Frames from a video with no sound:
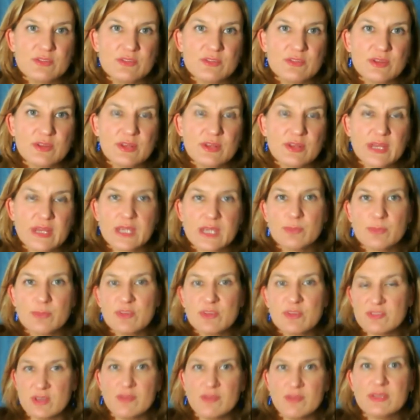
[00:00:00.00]
so that they can be
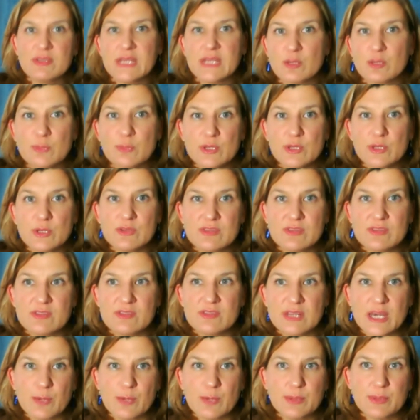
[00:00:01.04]
serving their communities
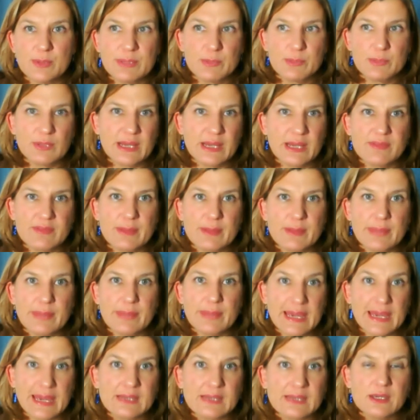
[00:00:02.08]
and helping people out of their
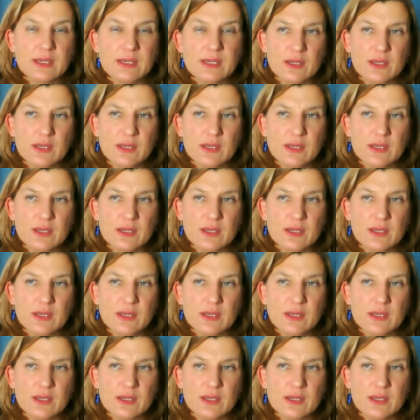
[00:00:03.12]
pain.